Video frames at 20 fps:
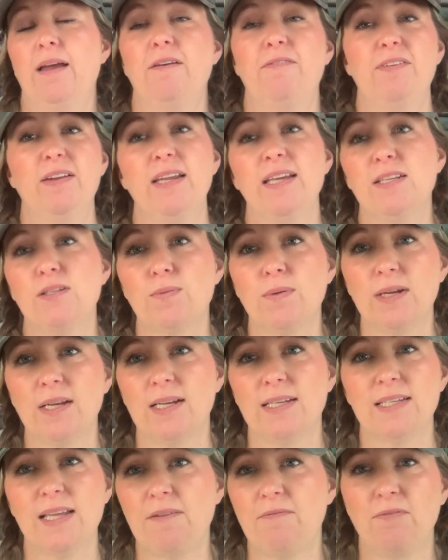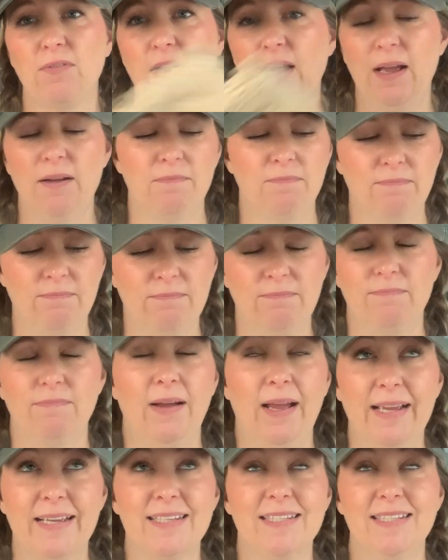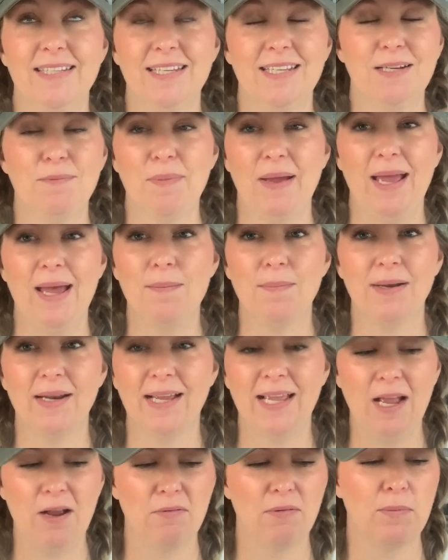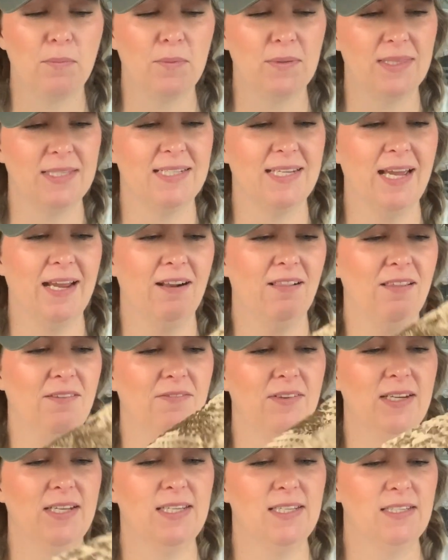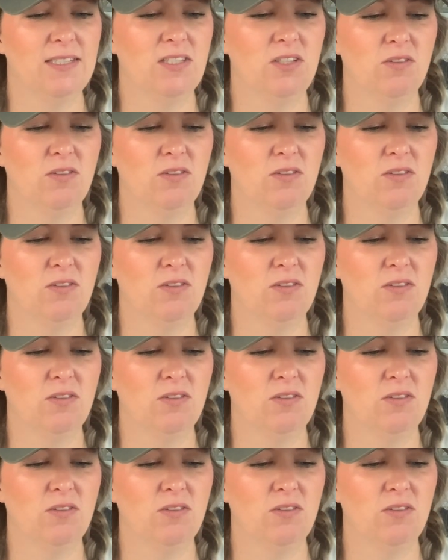If it is what it is, I can see it in my head, but I can't remember what the title of it is.